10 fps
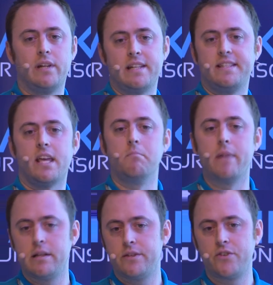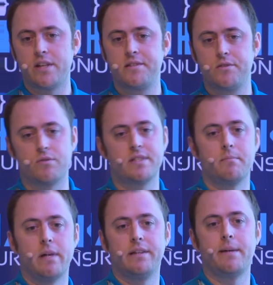let's say, email address or
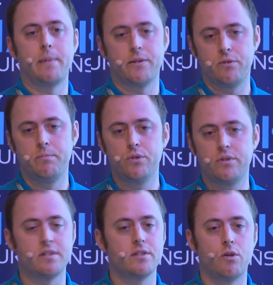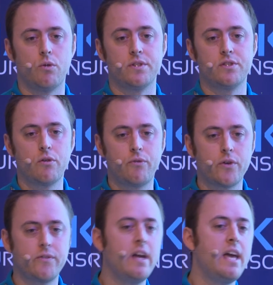some LDAP attribute and so on and so forth